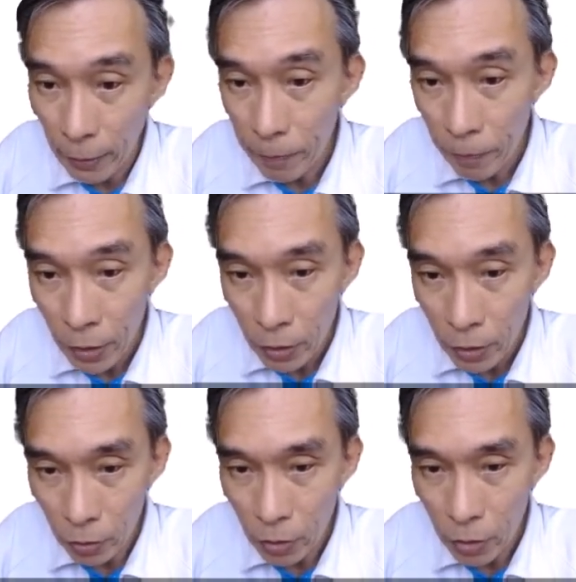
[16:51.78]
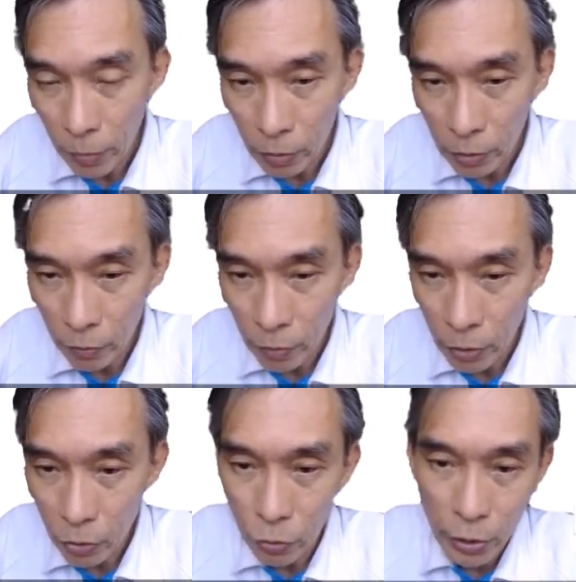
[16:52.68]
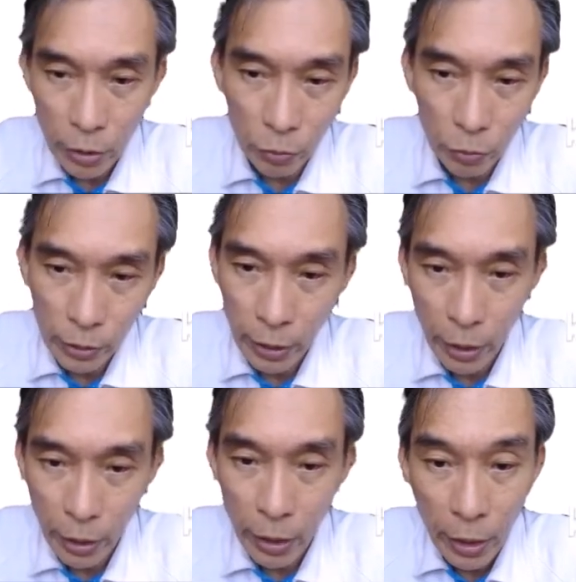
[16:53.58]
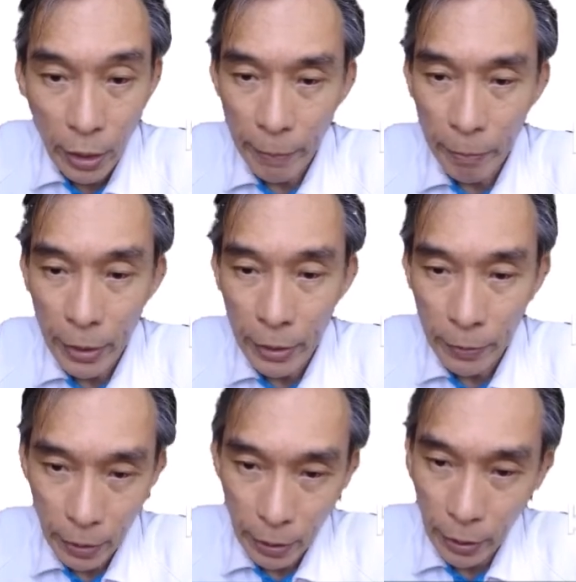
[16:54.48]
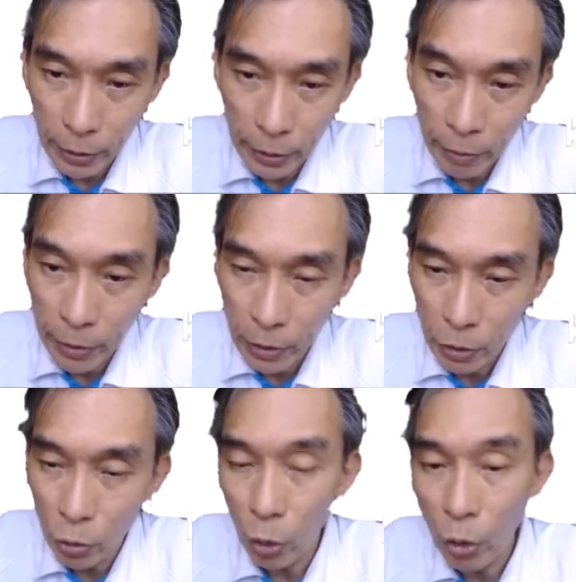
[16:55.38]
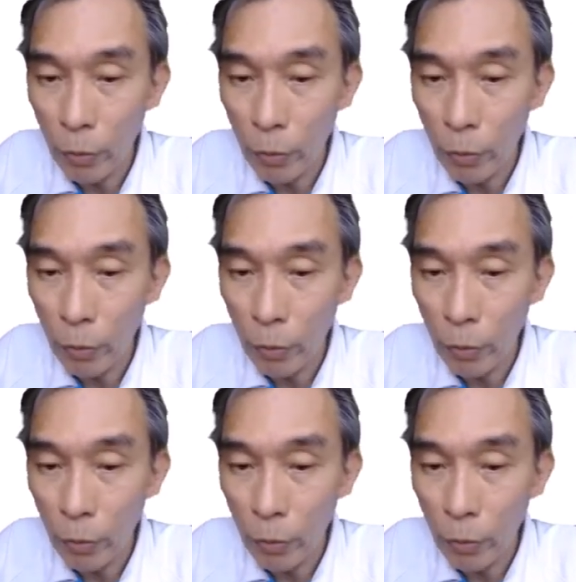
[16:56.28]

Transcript: So this mail server usually will say, okay, admin@abc.com.